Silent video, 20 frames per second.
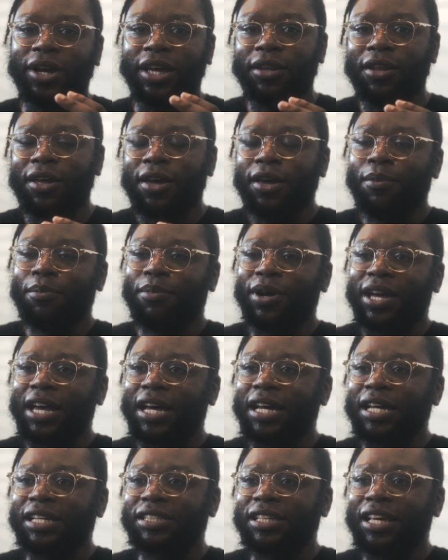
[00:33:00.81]
it
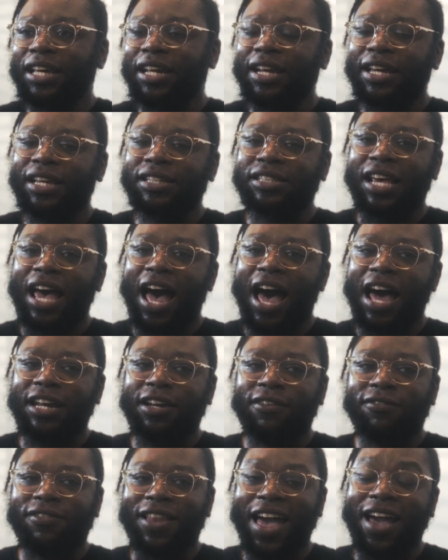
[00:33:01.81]
because it is
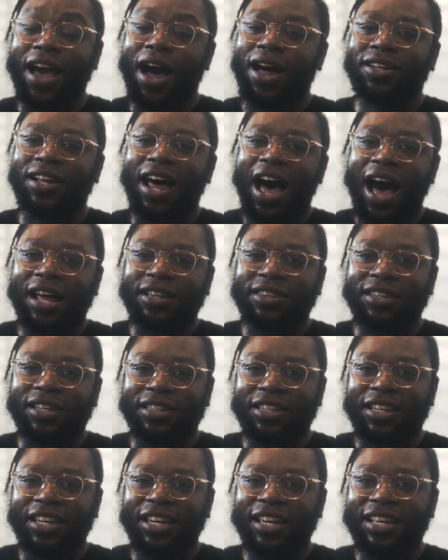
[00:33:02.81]
kind of like a lot
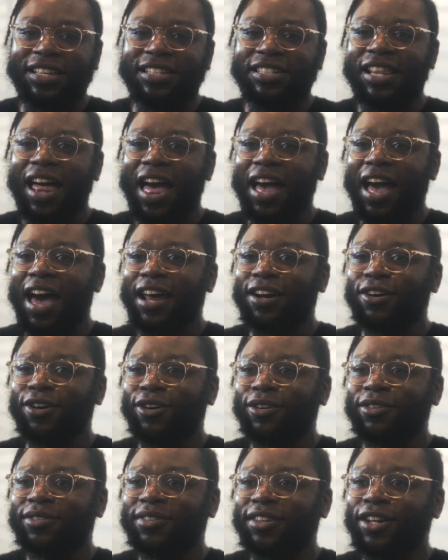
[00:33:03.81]
to teach. Like I
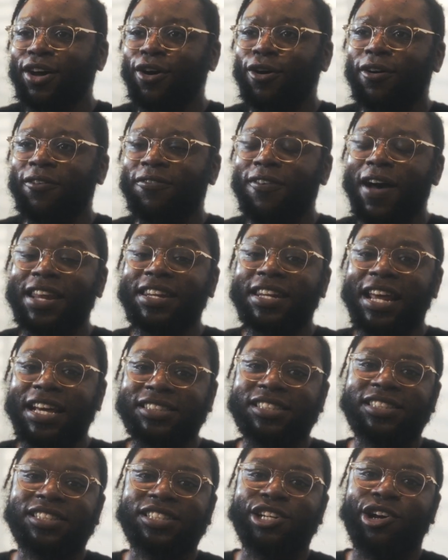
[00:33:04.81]
don't know if I
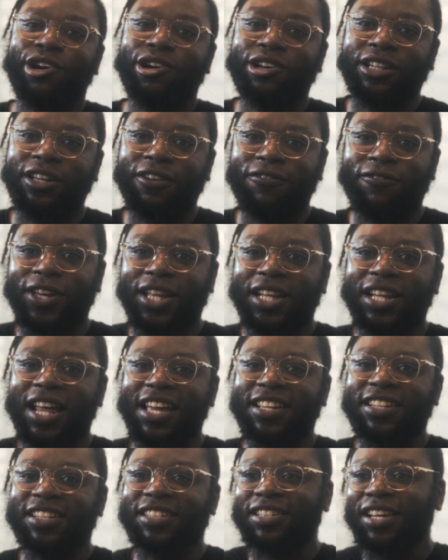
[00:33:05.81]
necessarily feel
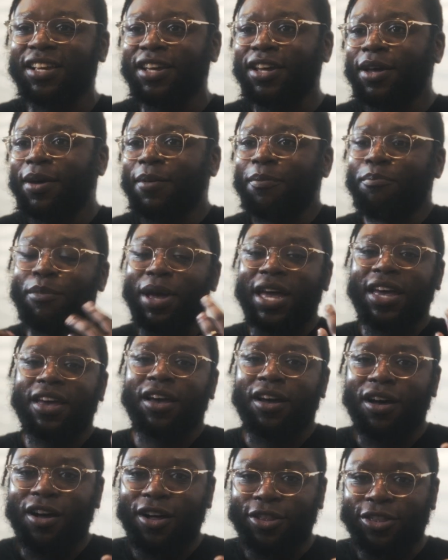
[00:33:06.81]
like just
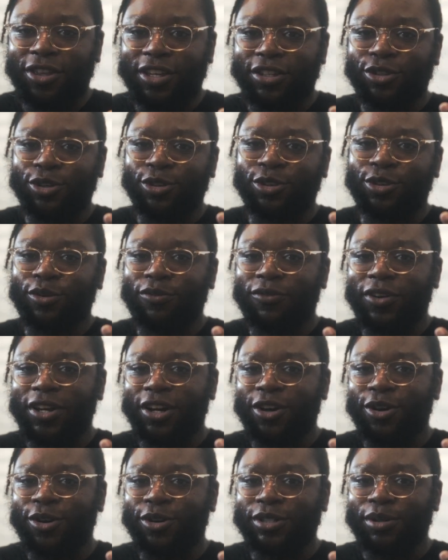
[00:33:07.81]
making all these YouTube
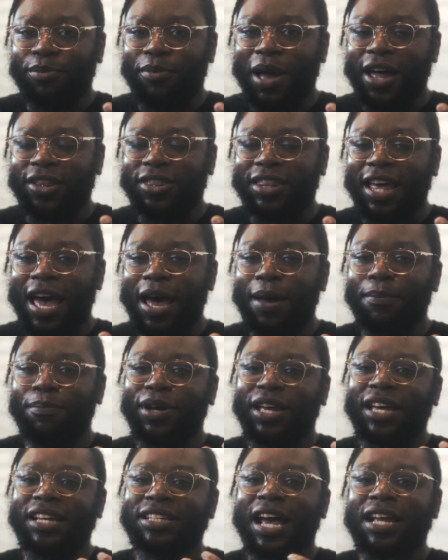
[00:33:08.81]
videos about that
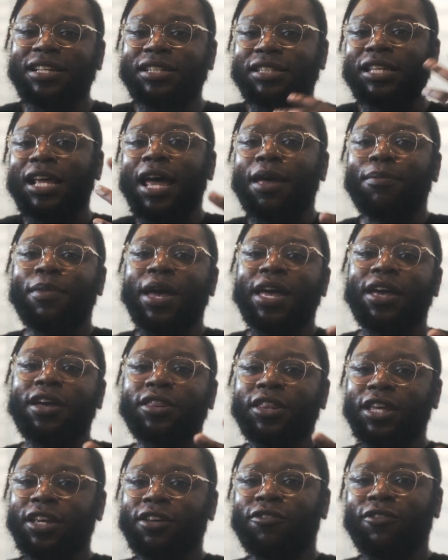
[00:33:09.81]
because I just like
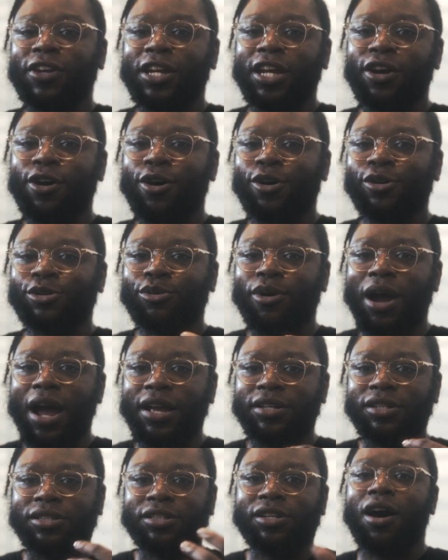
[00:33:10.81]
making these videos where
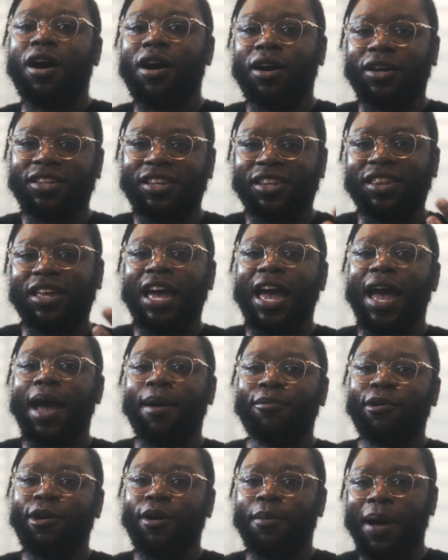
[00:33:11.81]
I just talk to the
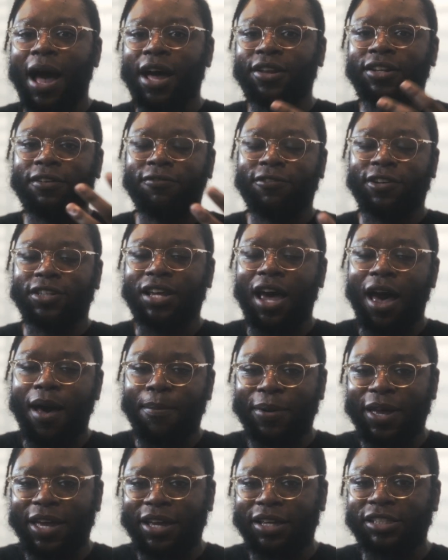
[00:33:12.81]
camera about different
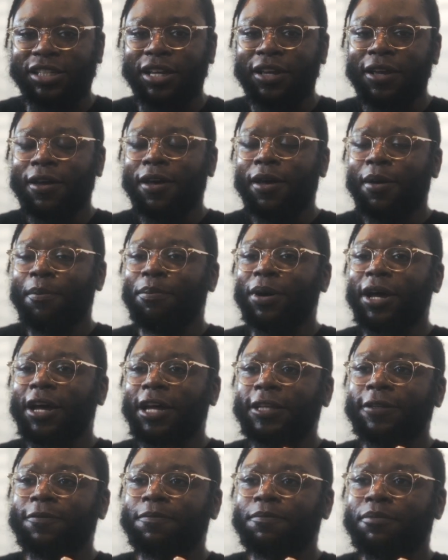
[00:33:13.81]
topics.
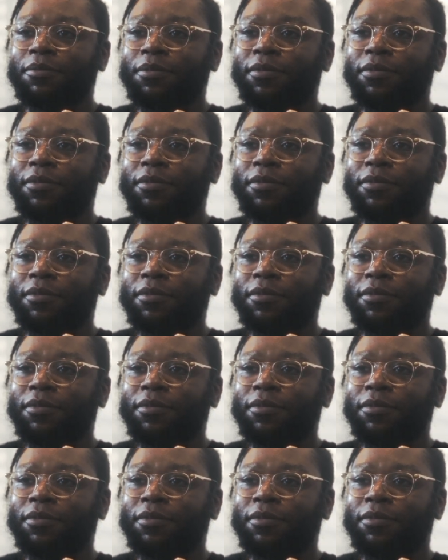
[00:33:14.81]
But